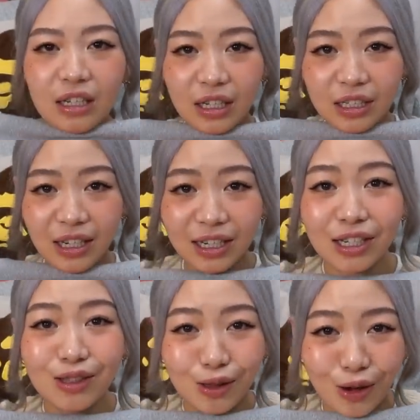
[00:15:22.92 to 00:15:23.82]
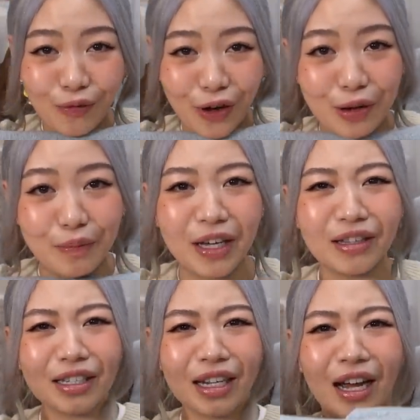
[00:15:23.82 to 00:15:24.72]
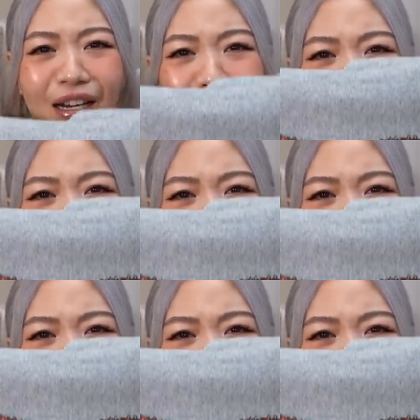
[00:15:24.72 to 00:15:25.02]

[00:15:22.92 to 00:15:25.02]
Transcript: It doesn't actually look very big. This kind of